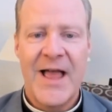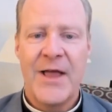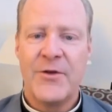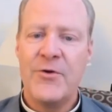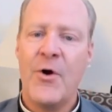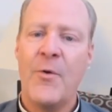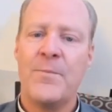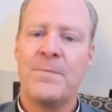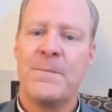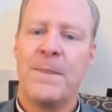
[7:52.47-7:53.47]
you know,
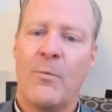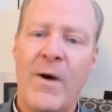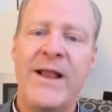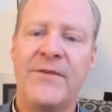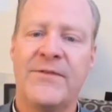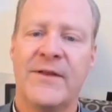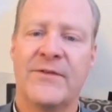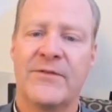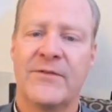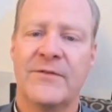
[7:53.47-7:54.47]
what is
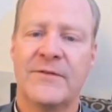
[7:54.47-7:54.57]
this?